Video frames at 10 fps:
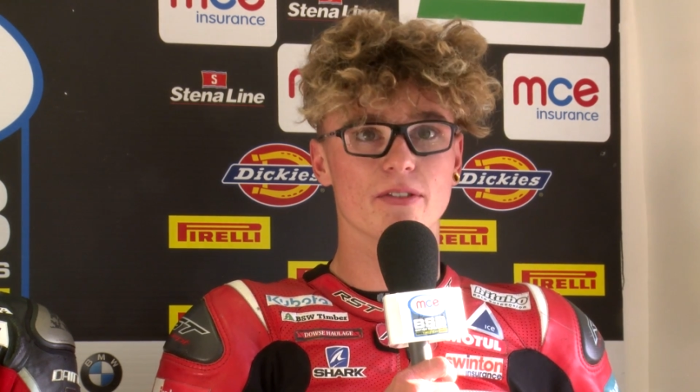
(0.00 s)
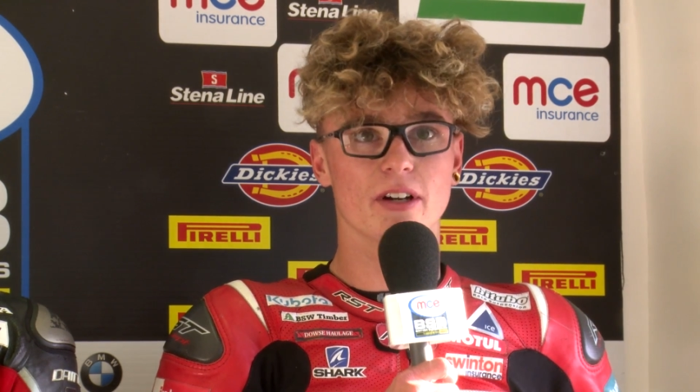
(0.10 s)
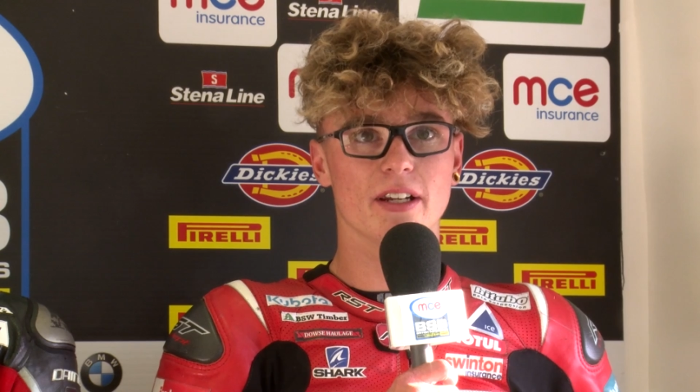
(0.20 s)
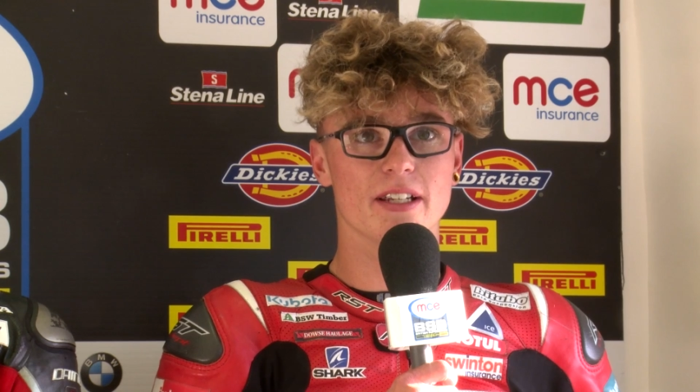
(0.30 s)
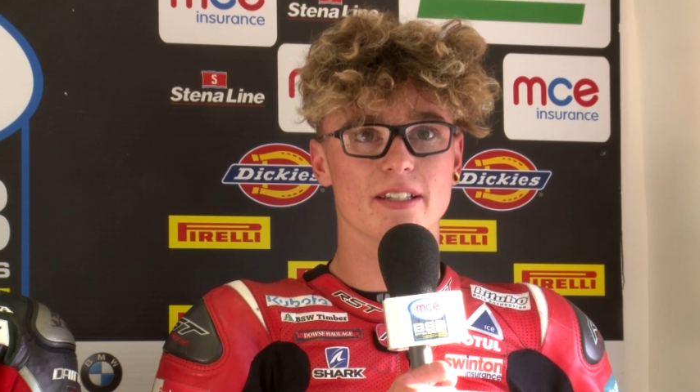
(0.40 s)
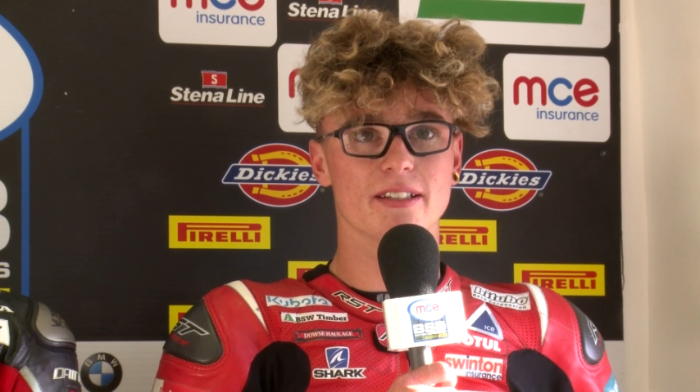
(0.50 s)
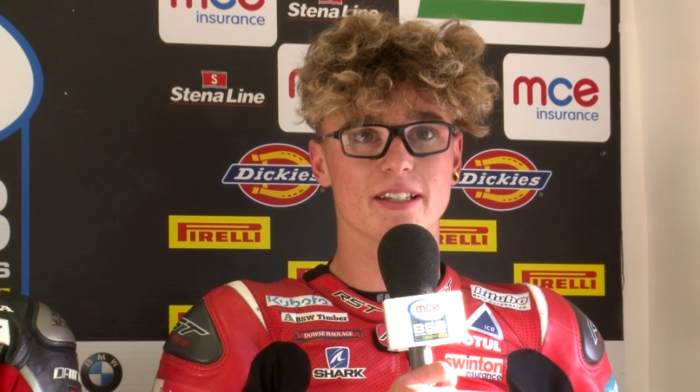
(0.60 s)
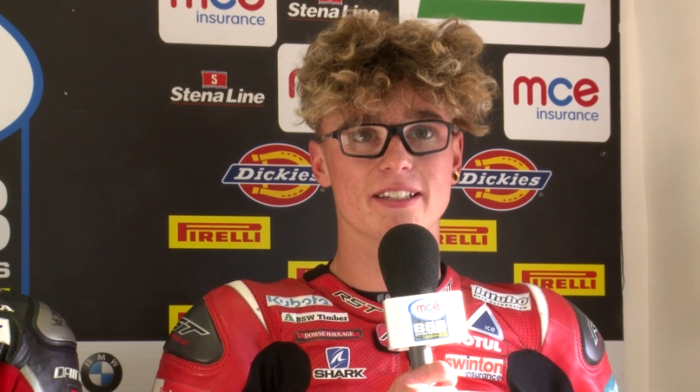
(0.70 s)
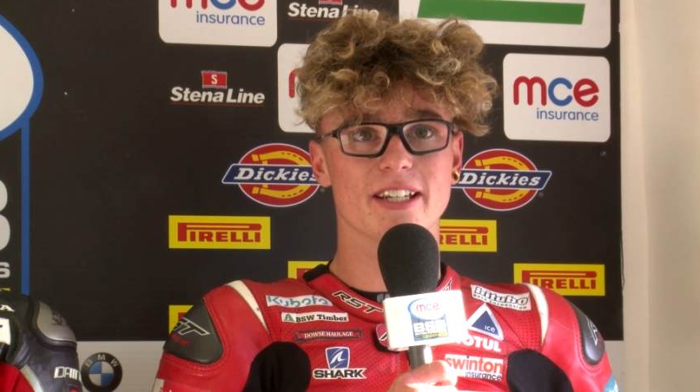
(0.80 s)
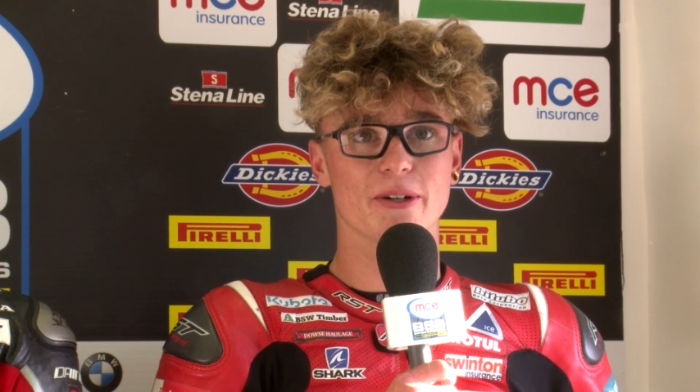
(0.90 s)
right, let's
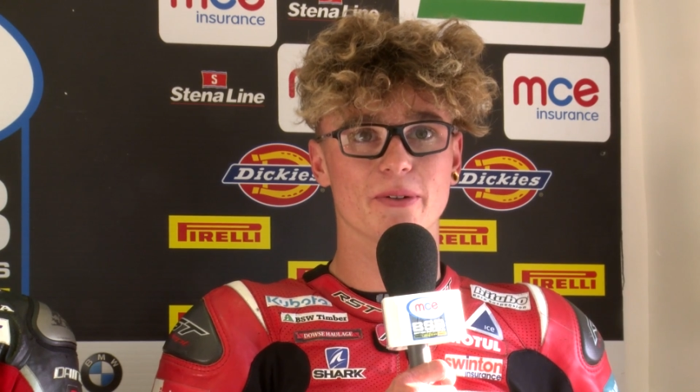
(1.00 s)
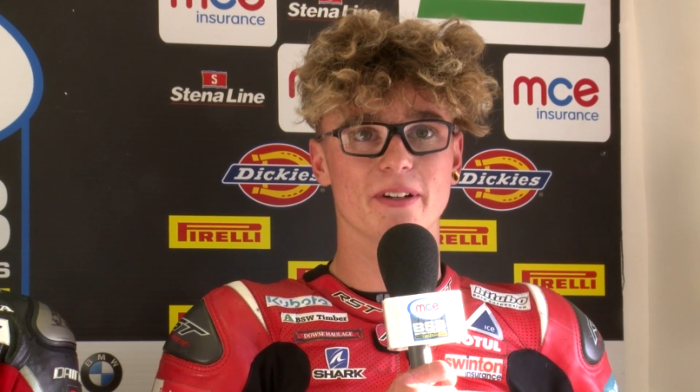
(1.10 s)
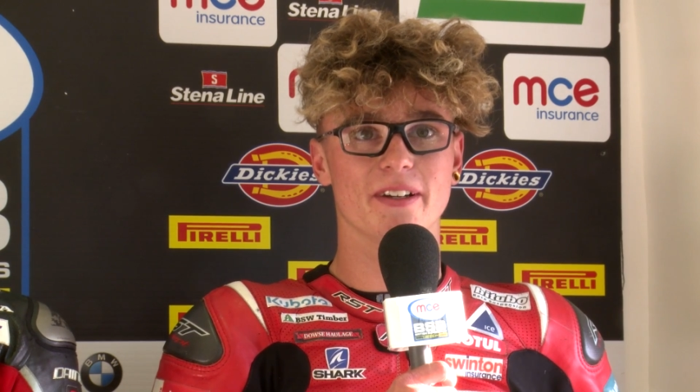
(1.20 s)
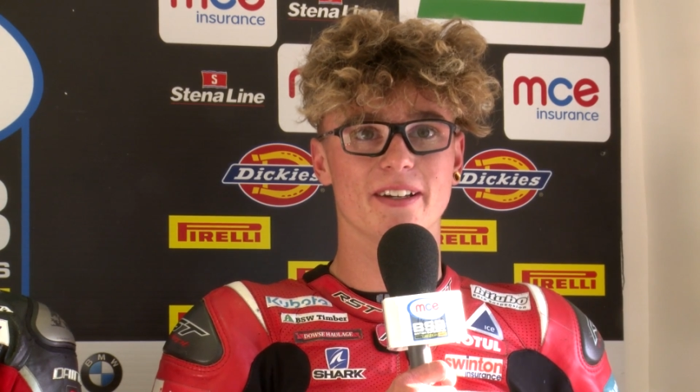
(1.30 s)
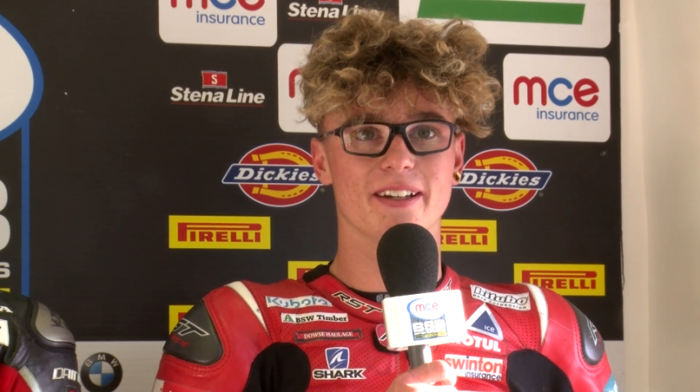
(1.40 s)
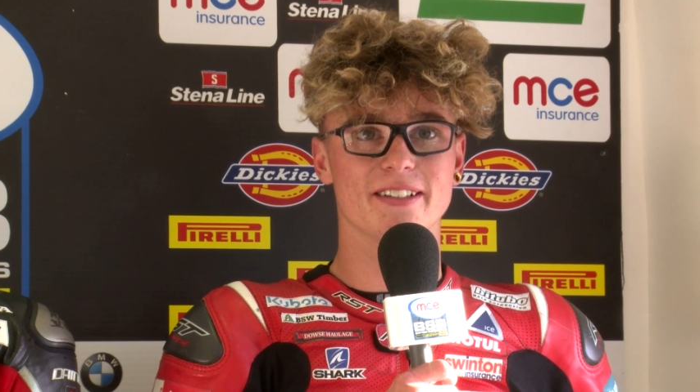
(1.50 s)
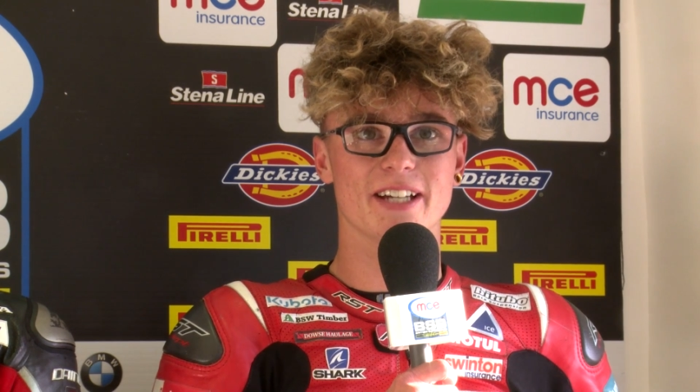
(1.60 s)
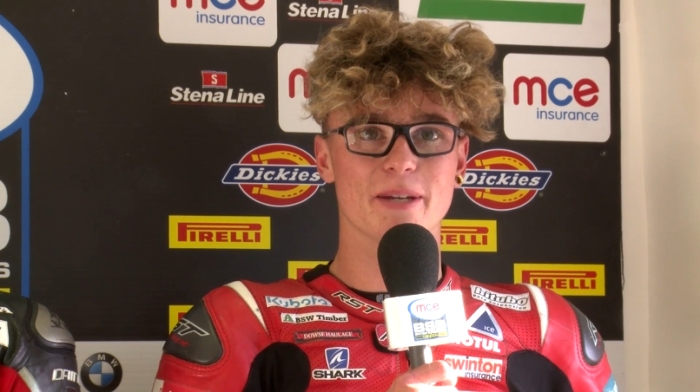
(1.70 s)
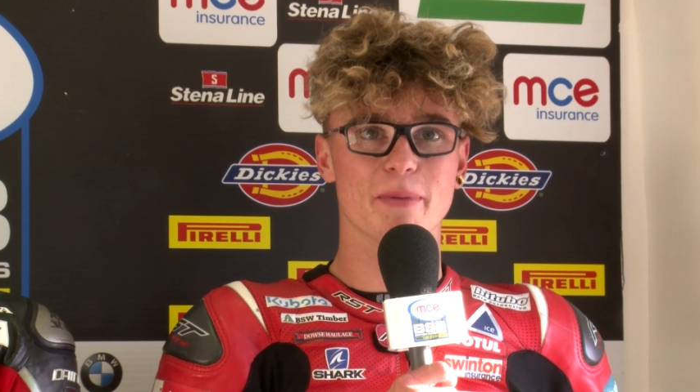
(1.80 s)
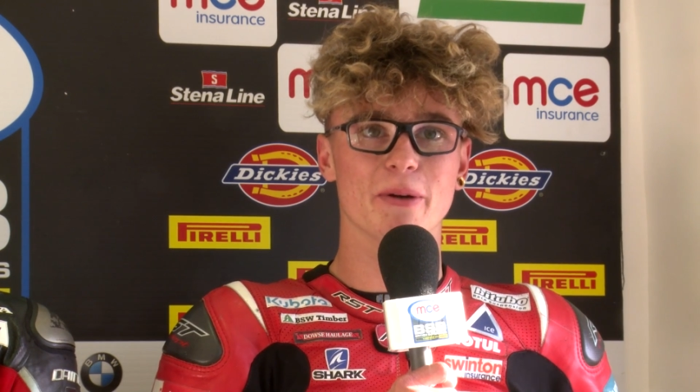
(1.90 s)
settle and
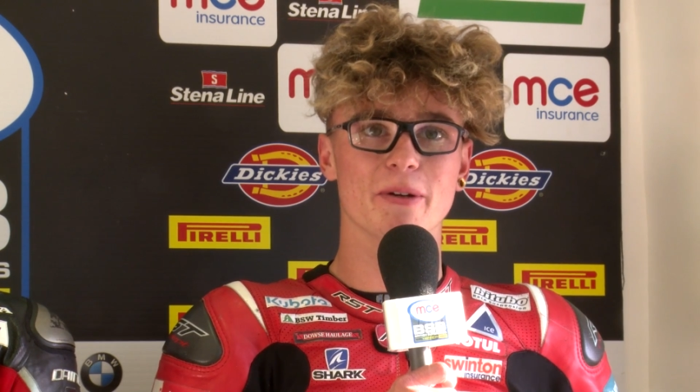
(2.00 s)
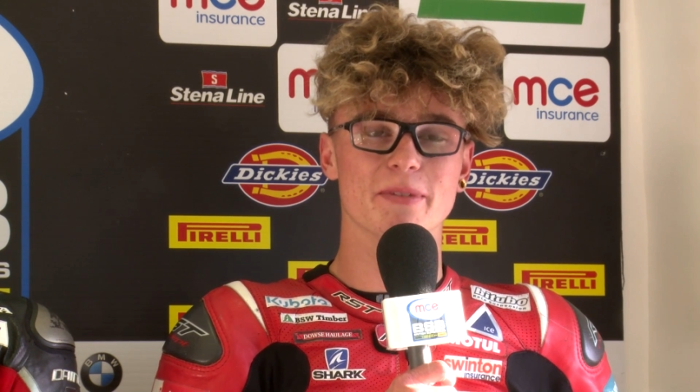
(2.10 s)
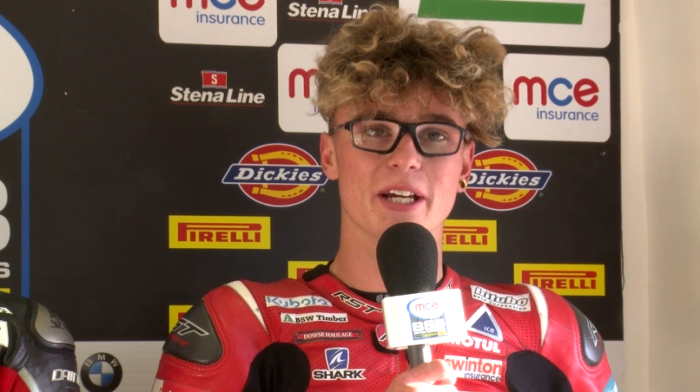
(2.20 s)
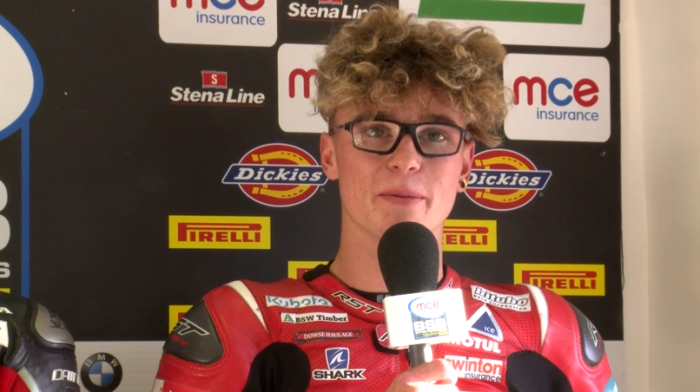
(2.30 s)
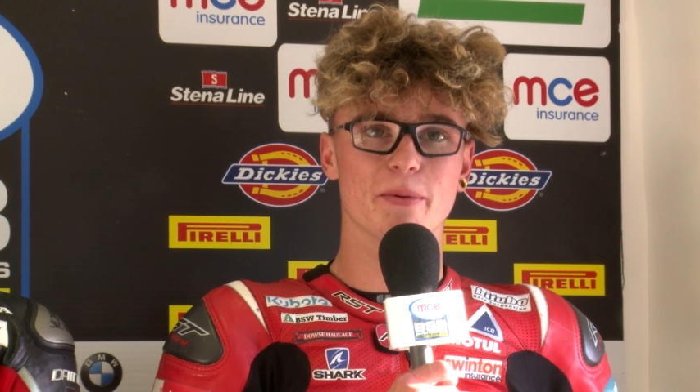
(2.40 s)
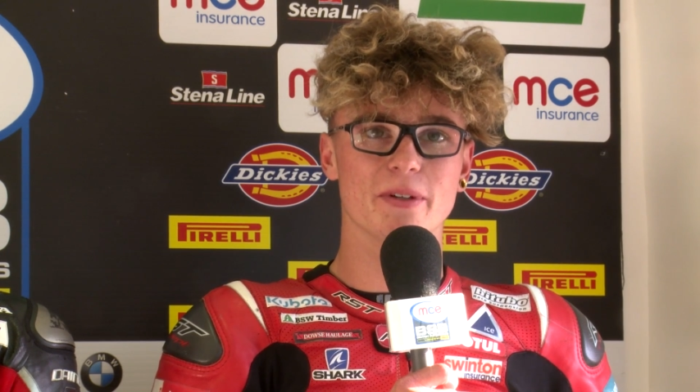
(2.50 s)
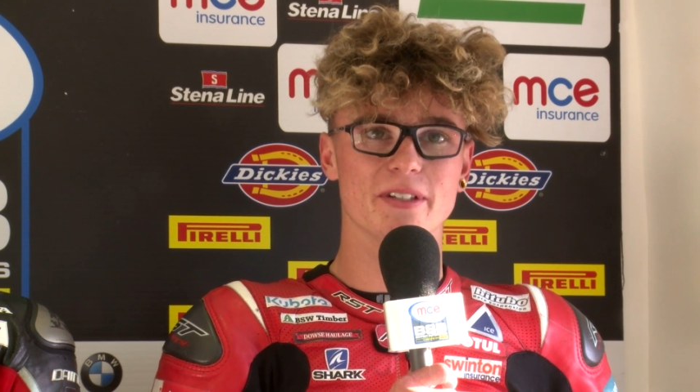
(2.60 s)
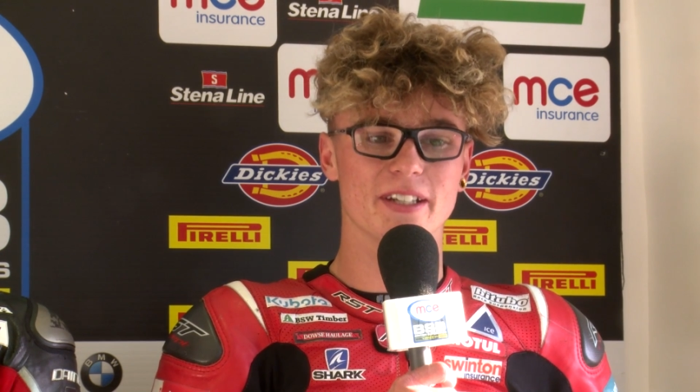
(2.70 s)
take the podium, take the points,